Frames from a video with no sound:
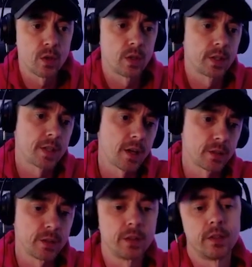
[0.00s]

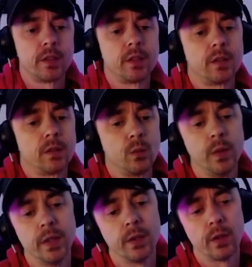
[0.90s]
exactly
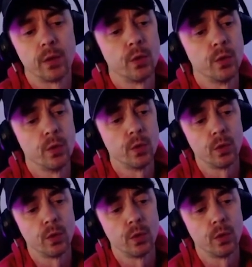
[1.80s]
when or who.